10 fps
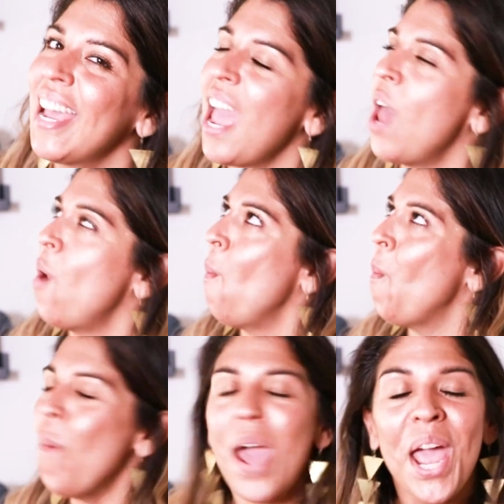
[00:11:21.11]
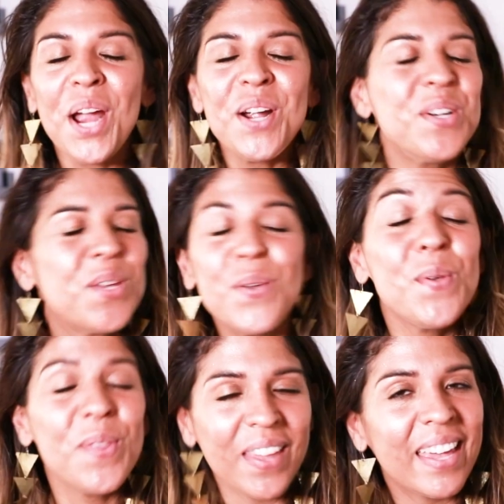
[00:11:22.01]
And where do
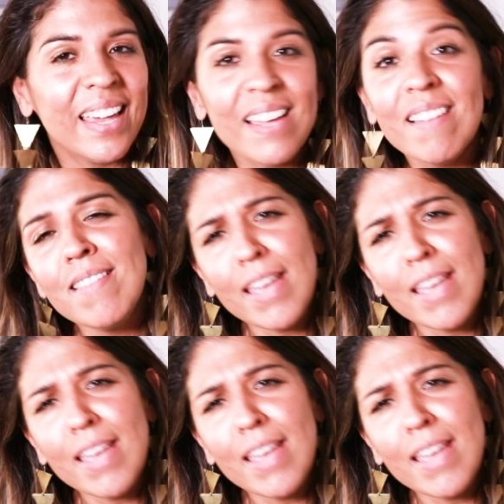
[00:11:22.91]
you think